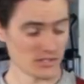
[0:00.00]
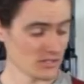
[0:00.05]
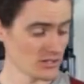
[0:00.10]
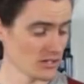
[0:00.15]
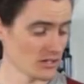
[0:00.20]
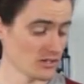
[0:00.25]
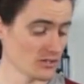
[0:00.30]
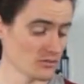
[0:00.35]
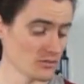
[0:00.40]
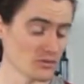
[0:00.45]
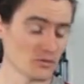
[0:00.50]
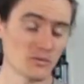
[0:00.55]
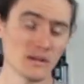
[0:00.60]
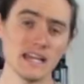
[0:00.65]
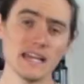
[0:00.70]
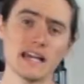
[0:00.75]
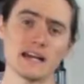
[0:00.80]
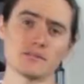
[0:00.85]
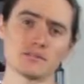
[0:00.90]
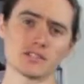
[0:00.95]
So the
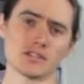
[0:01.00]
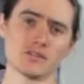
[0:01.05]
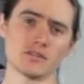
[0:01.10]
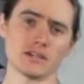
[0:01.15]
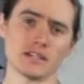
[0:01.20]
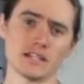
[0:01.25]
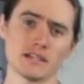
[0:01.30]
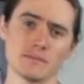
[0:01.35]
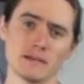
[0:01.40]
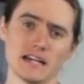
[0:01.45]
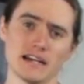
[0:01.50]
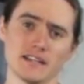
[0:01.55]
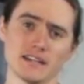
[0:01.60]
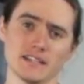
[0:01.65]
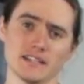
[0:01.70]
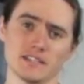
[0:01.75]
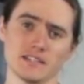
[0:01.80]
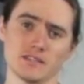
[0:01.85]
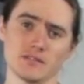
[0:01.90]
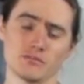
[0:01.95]
way I was going about
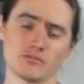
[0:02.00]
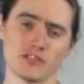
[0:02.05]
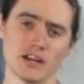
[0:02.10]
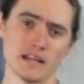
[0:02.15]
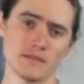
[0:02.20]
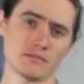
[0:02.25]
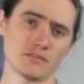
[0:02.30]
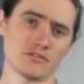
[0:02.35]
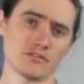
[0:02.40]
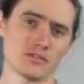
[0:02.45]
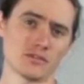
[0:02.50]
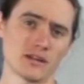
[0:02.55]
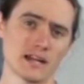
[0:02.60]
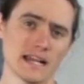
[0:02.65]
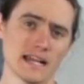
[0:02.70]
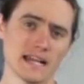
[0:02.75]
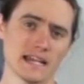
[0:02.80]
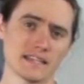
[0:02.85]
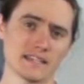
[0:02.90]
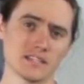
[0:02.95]
it right before
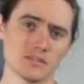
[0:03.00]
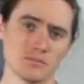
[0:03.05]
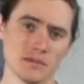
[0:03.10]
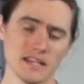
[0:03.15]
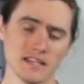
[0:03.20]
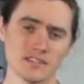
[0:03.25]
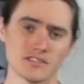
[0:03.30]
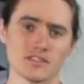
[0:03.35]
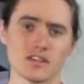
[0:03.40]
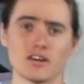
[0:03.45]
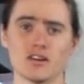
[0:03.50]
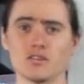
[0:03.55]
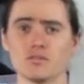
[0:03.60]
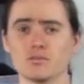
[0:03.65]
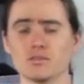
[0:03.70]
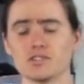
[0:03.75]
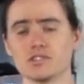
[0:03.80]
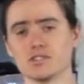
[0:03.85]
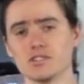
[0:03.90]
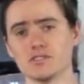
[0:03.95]
I got this bandsaw
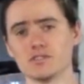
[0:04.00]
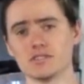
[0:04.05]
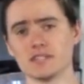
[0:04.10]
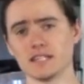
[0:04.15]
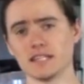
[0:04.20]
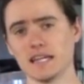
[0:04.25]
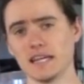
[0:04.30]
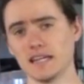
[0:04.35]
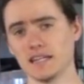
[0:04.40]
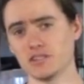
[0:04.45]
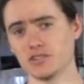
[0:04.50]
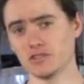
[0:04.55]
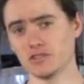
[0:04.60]
was using a